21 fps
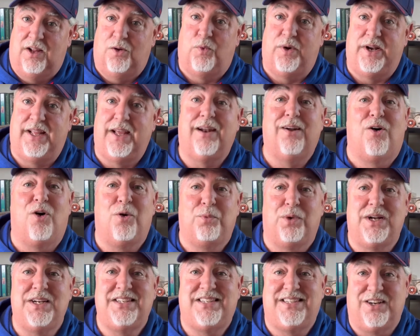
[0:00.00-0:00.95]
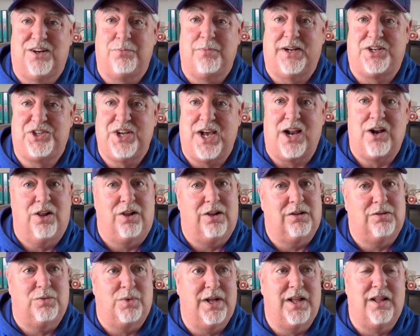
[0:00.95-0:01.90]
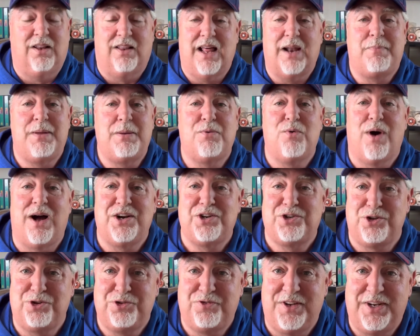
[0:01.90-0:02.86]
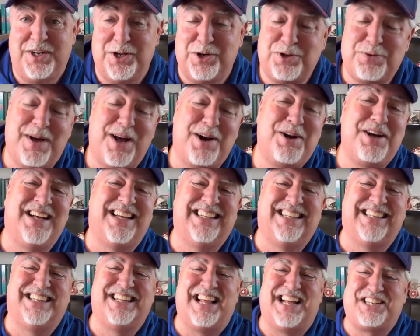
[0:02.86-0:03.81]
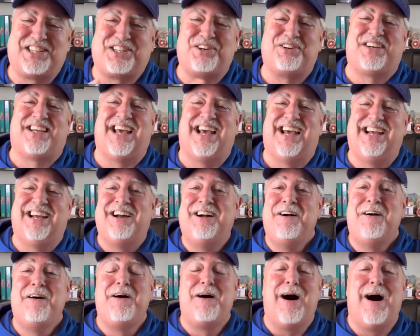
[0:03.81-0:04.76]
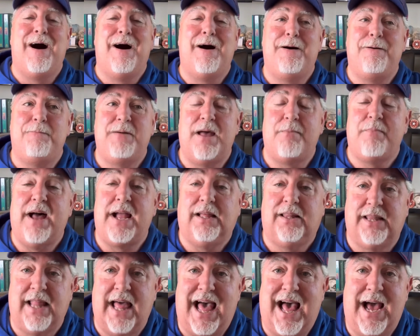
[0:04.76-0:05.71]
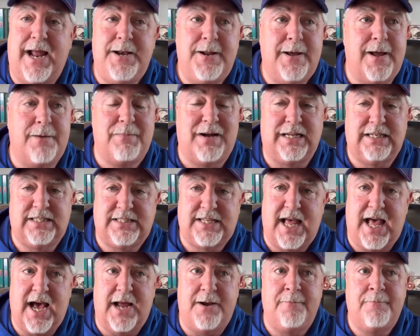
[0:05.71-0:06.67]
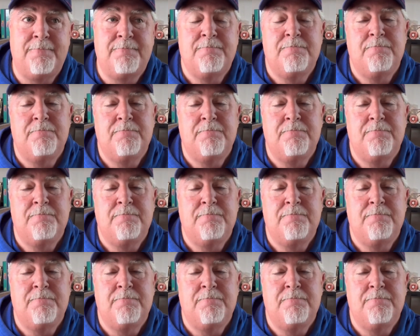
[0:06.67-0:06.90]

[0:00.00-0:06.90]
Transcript: When he hit home runs here, my channel, well, a lot of people watch those videos, but that's okay. Am I glad? Am I sad?